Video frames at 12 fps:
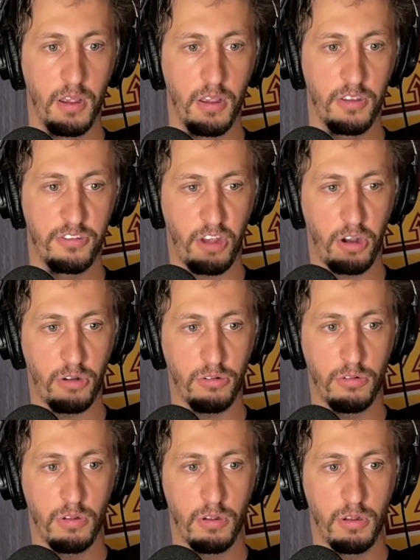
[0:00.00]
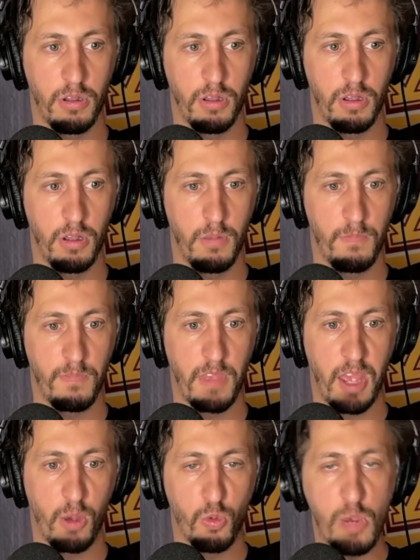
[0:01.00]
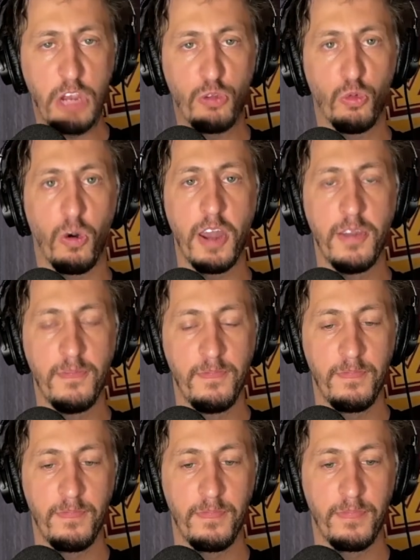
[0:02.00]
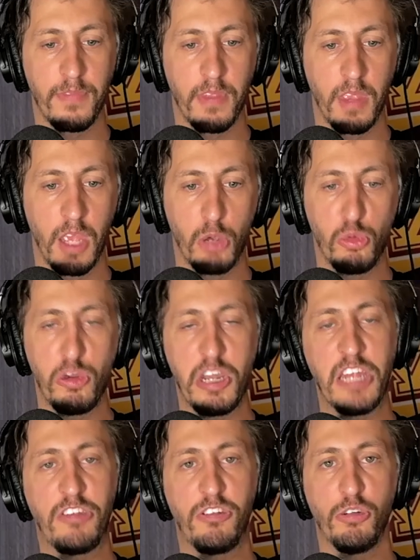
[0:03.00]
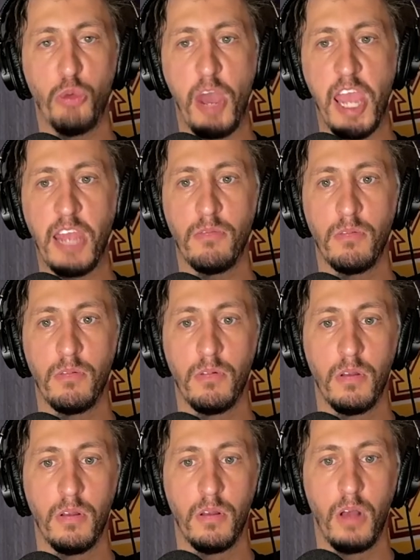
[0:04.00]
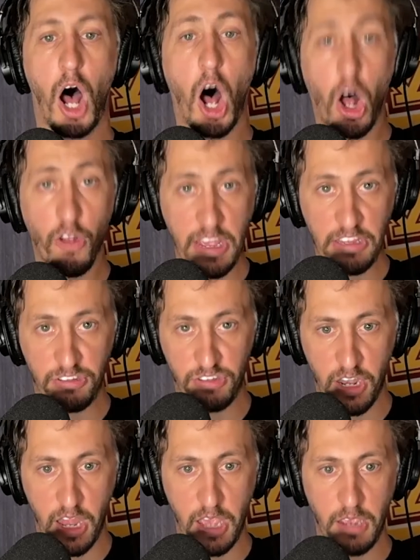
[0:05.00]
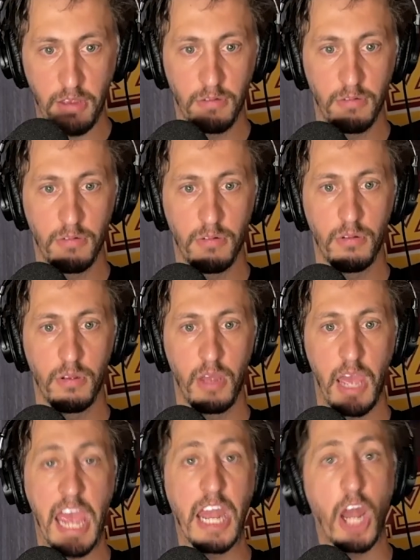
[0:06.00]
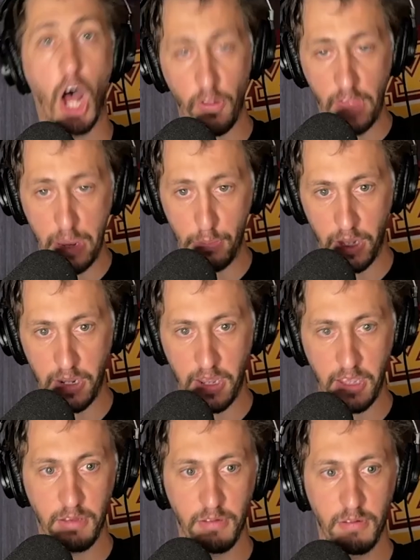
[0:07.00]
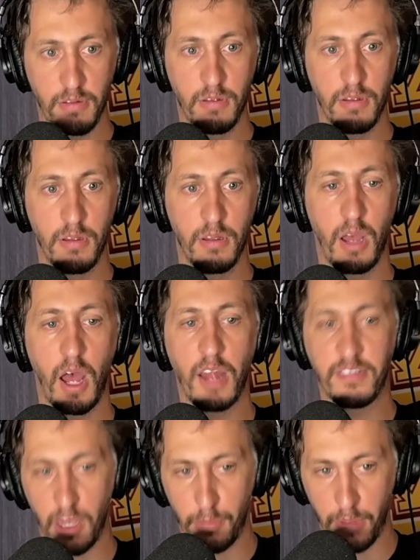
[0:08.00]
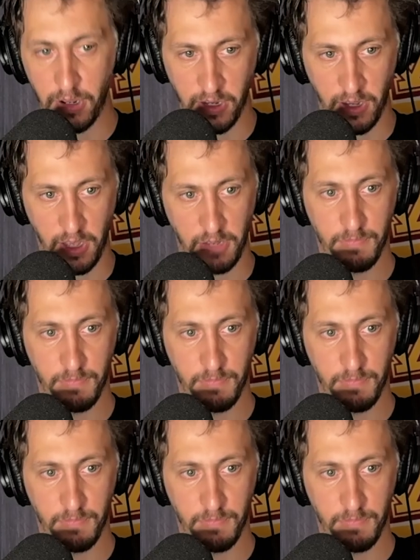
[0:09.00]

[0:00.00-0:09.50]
So, week 1, we need to wait all day Sunday and all day Monday until Monday night.